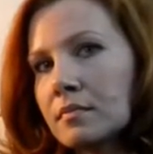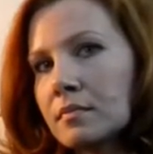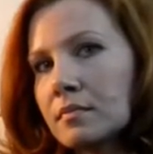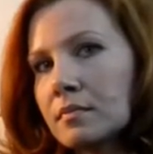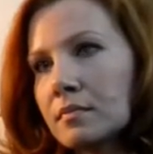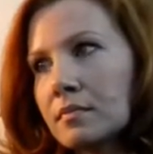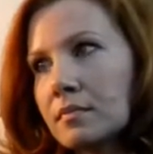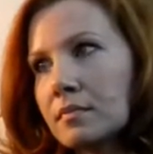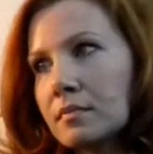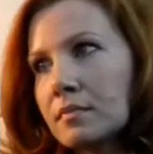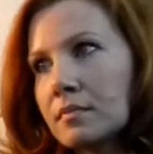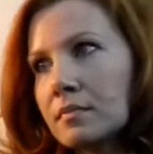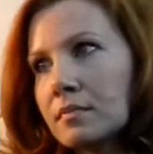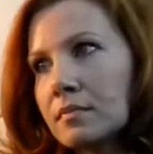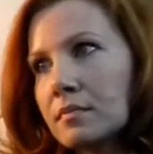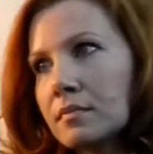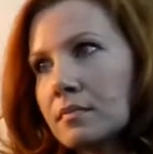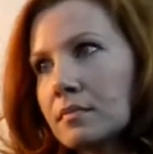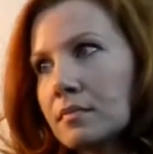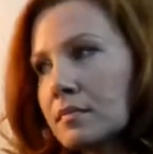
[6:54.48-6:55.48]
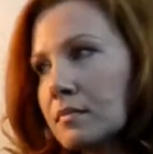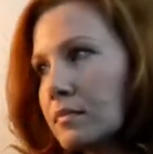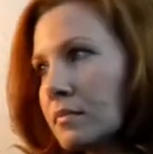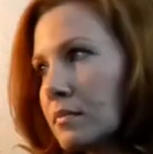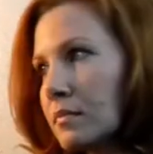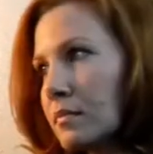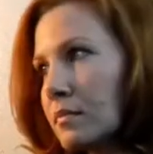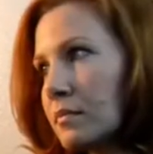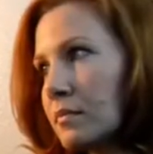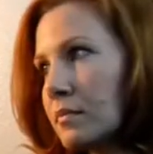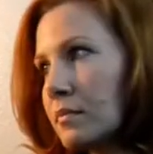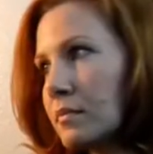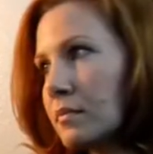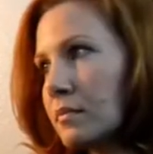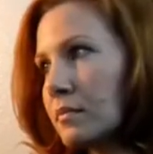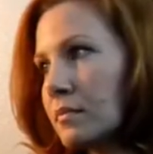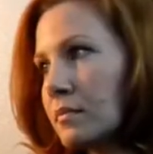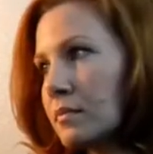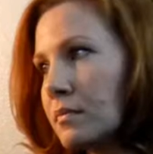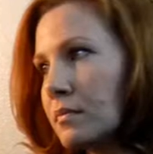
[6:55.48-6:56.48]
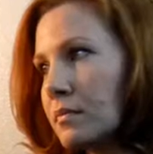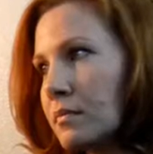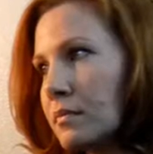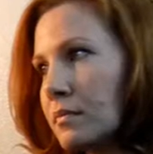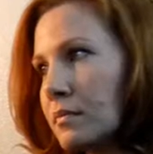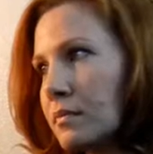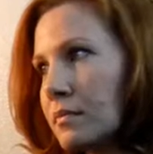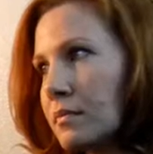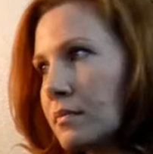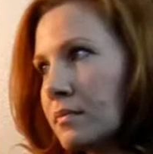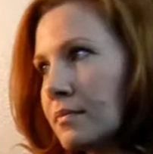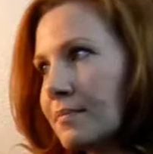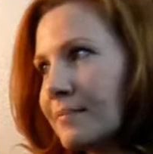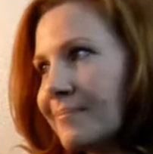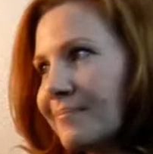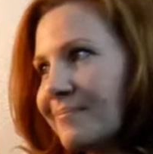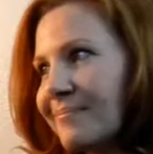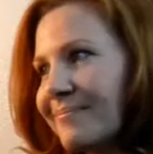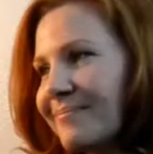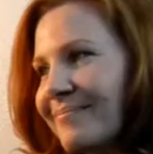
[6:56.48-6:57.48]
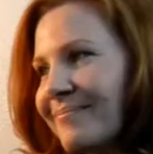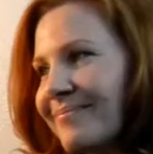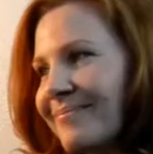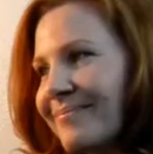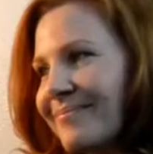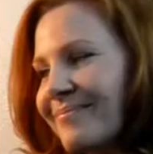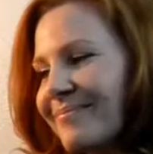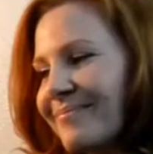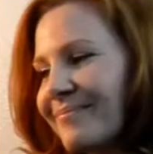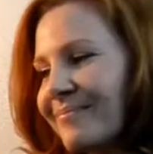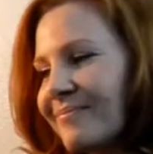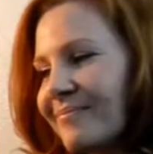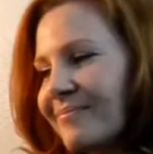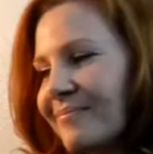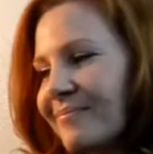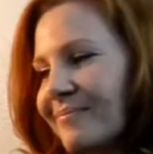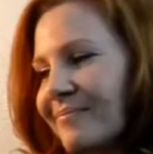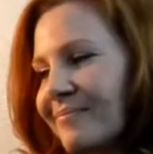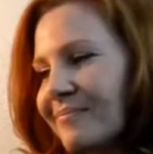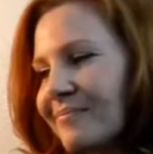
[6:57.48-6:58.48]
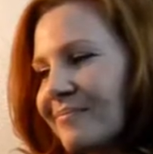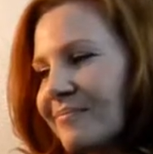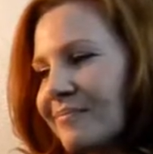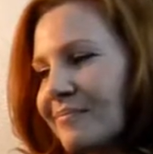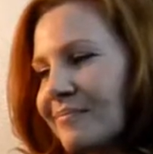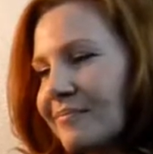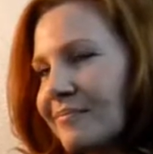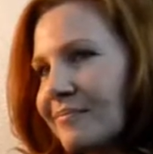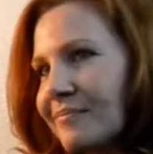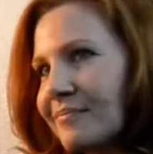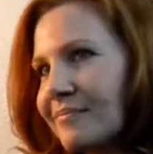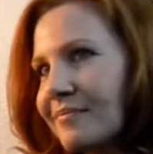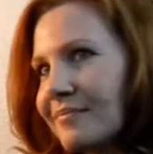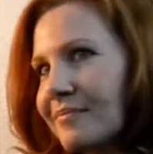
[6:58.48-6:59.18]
The person shown says nothing.